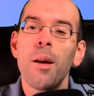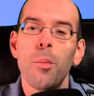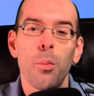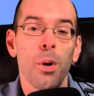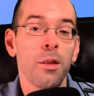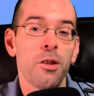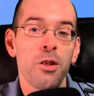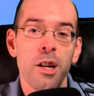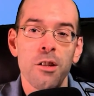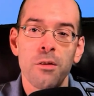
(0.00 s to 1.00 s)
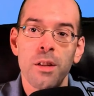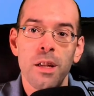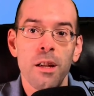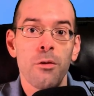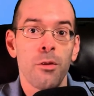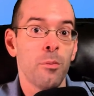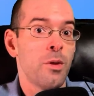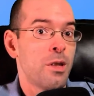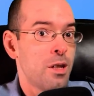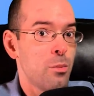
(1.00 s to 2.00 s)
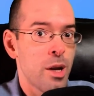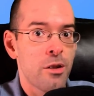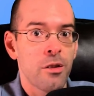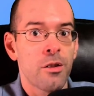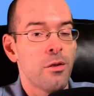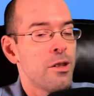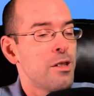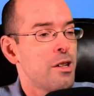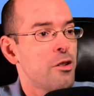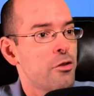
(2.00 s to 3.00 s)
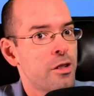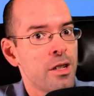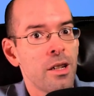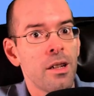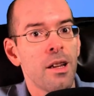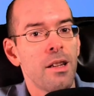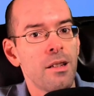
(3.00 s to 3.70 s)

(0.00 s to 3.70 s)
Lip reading: But the change of key from C major to this interesting